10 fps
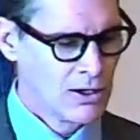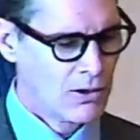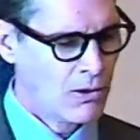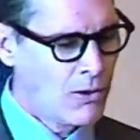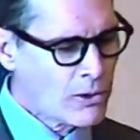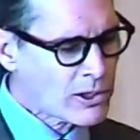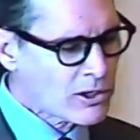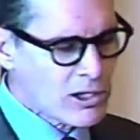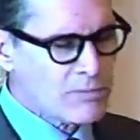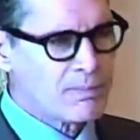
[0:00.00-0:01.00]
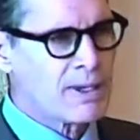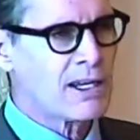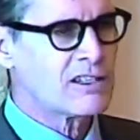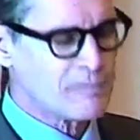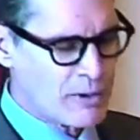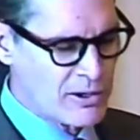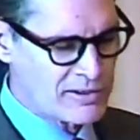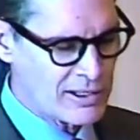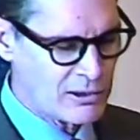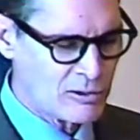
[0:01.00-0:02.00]
or it could be
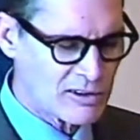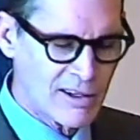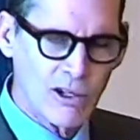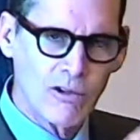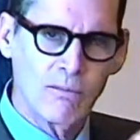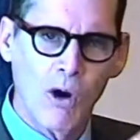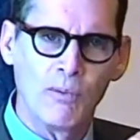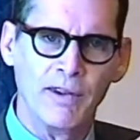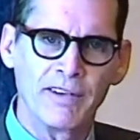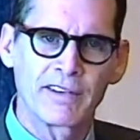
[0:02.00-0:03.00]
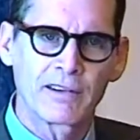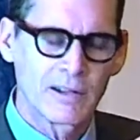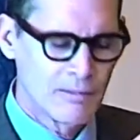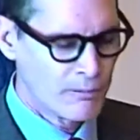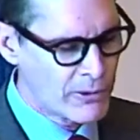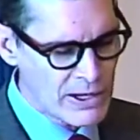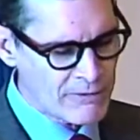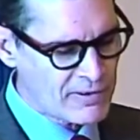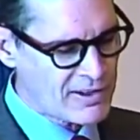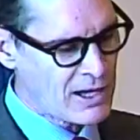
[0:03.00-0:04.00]
experiencing those little moments, brief
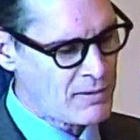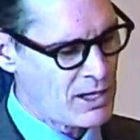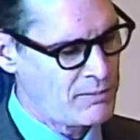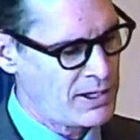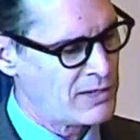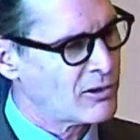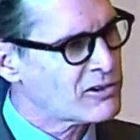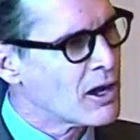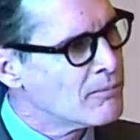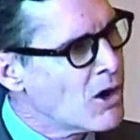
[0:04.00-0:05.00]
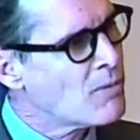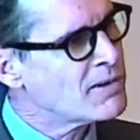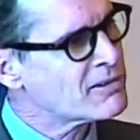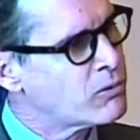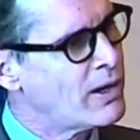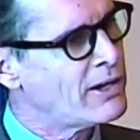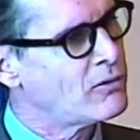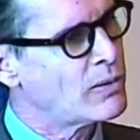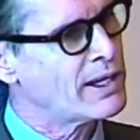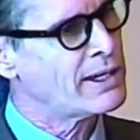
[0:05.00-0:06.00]
as they may be, those moments
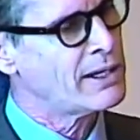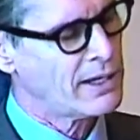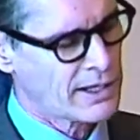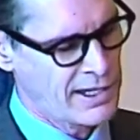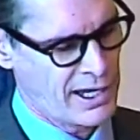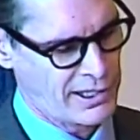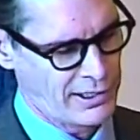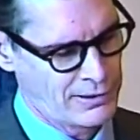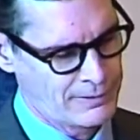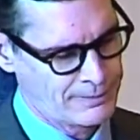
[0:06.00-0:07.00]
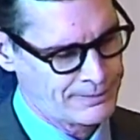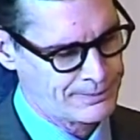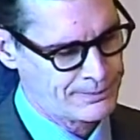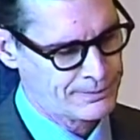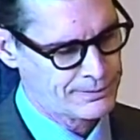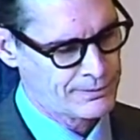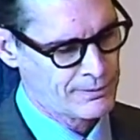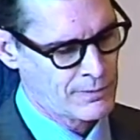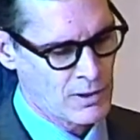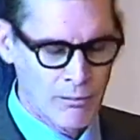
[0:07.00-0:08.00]
when we get it.
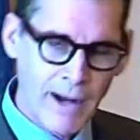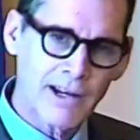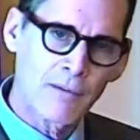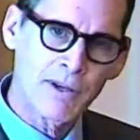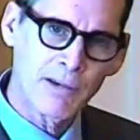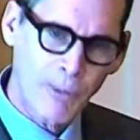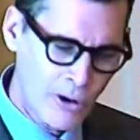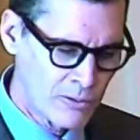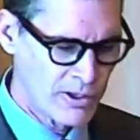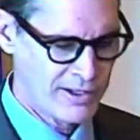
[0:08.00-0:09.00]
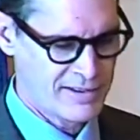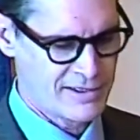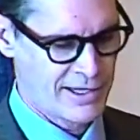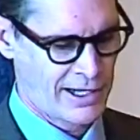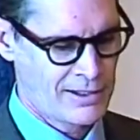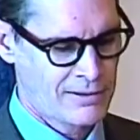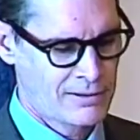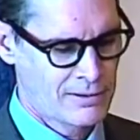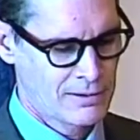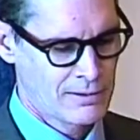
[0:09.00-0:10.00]
It might not be a permanent state,
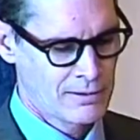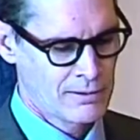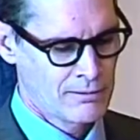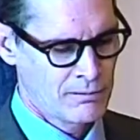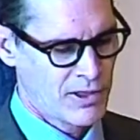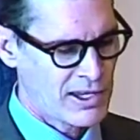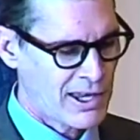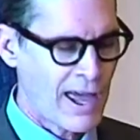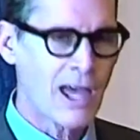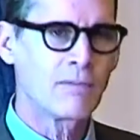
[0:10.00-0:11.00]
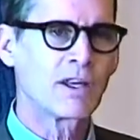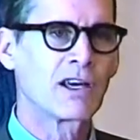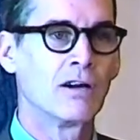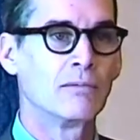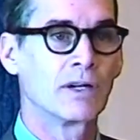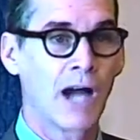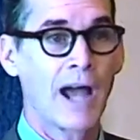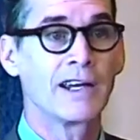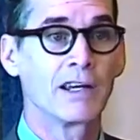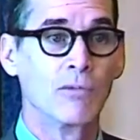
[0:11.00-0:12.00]
but they can become
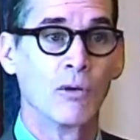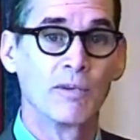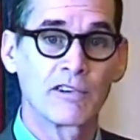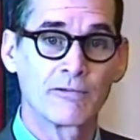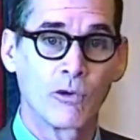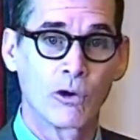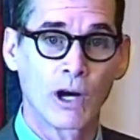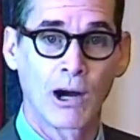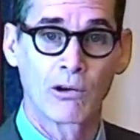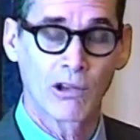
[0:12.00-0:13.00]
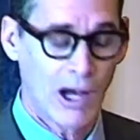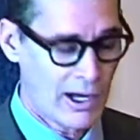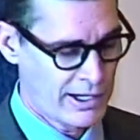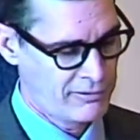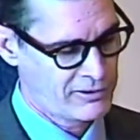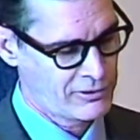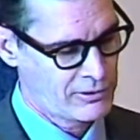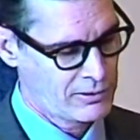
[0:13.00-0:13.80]
guiding moments for our lives.